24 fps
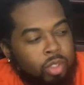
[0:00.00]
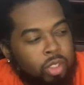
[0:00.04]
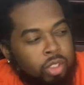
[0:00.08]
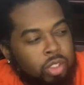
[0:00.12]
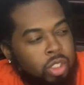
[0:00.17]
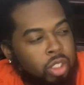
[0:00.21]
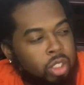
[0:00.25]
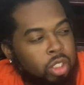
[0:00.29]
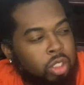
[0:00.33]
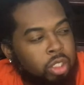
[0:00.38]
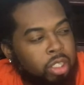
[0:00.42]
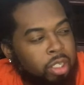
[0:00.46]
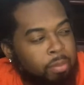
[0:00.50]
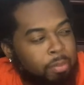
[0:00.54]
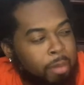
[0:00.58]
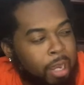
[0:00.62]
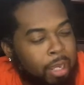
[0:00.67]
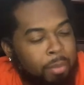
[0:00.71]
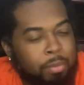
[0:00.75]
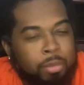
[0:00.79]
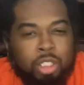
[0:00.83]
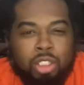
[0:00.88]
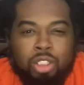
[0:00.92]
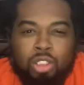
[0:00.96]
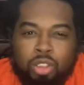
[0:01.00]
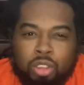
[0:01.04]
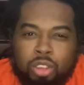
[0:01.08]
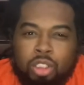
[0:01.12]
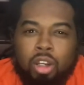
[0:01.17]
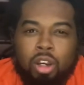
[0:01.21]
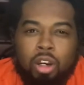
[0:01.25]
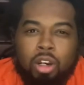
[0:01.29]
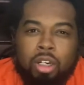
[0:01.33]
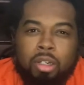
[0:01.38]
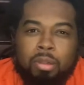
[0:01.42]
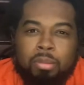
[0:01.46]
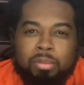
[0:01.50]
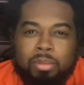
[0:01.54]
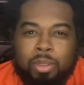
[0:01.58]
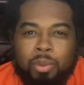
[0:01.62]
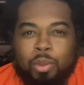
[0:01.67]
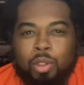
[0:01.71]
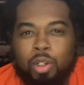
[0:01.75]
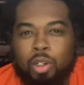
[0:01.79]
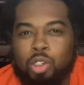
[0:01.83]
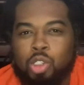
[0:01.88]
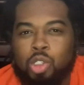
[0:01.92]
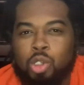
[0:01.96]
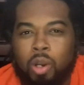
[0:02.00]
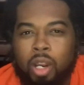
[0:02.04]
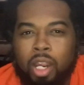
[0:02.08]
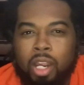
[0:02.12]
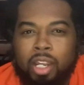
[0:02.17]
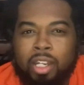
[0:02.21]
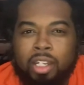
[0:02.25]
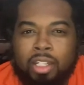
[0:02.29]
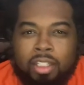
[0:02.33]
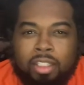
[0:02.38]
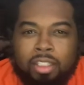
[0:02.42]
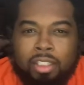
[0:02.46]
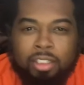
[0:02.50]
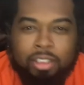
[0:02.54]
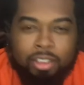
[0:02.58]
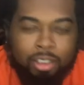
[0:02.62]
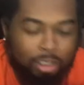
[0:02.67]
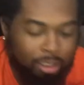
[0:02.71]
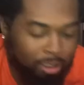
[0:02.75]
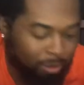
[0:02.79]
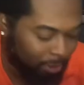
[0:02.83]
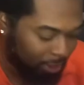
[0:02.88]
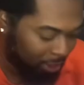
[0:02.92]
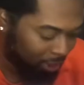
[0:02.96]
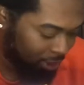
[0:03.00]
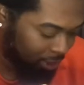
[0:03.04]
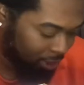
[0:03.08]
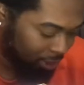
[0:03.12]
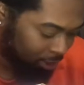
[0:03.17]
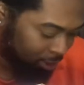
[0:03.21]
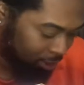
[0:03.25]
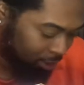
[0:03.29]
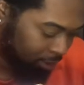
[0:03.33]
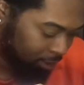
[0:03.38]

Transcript: So look, it might be a little tart, but we're gonna try it. You know what I'm saying?